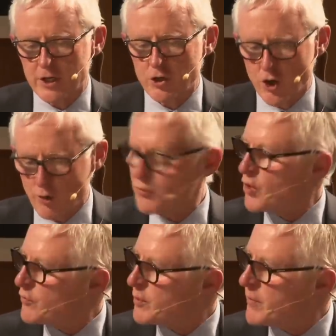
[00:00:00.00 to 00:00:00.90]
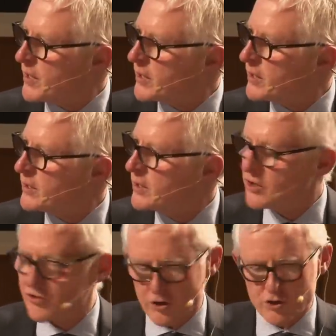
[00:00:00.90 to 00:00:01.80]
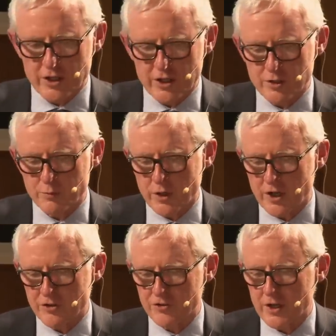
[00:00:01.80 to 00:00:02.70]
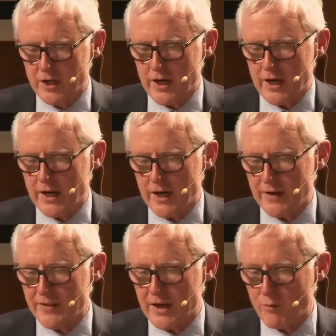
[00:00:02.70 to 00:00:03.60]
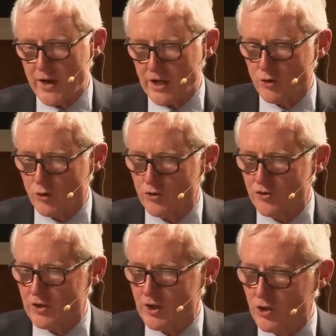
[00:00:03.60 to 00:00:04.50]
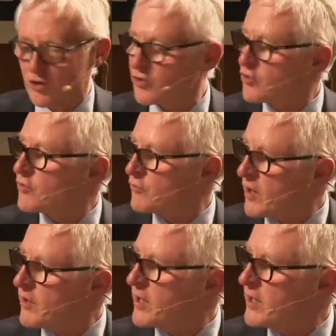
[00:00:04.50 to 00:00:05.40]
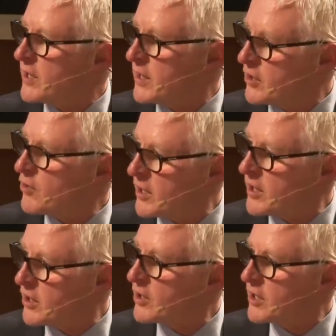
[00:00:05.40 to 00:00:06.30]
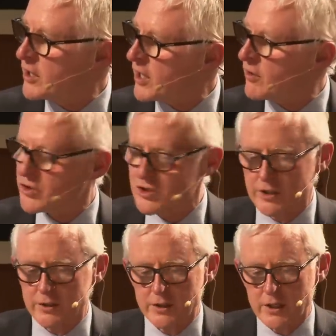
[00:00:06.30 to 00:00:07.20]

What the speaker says: Non-profit making, social enterprise, and their record looks very encouraging.